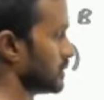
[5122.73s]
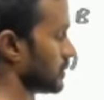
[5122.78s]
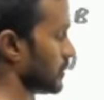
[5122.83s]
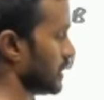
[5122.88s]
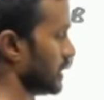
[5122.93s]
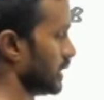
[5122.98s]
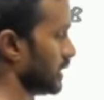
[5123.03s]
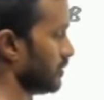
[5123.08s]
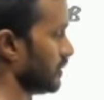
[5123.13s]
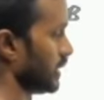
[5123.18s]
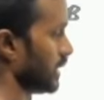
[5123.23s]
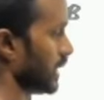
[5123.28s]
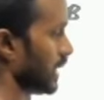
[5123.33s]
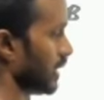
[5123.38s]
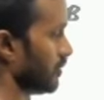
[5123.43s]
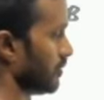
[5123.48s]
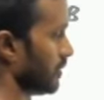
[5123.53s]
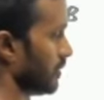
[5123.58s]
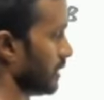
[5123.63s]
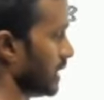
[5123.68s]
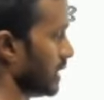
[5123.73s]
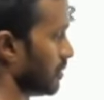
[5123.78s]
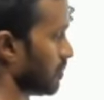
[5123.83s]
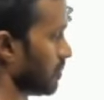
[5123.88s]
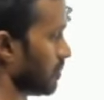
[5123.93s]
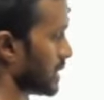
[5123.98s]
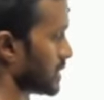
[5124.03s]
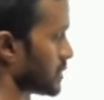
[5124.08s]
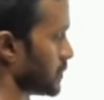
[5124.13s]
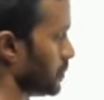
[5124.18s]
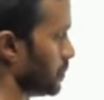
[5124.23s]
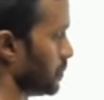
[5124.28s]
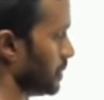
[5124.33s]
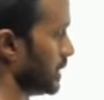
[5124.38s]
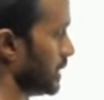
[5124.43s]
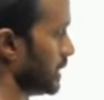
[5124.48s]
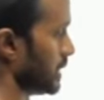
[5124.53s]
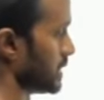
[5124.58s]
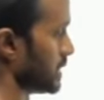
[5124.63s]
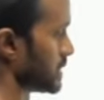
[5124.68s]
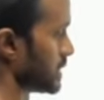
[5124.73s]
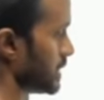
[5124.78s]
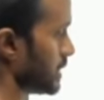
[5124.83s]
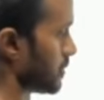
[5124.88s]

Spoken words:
so here we have a plus b is